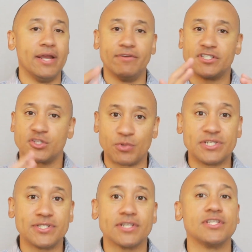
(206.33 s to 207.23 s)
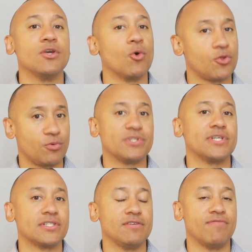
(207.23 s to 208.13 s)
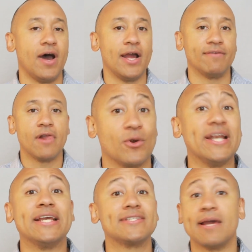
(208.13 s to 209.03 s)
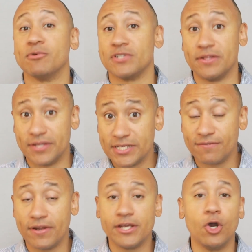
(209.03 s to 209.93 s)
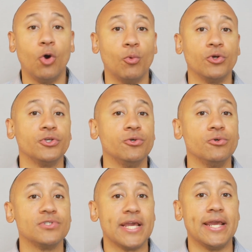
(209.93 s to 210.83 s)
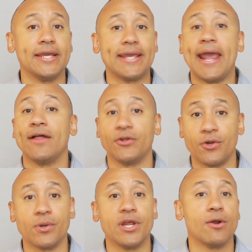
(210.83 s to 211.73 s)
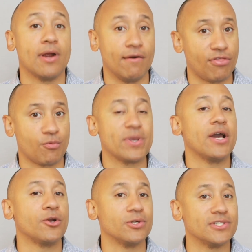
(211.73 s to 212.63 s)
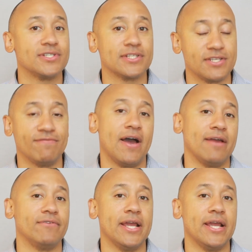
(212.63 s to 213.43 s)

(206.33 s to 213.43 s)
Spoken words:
if it's 360 or 365. For any examples in this video, we'll use a calendar year of 365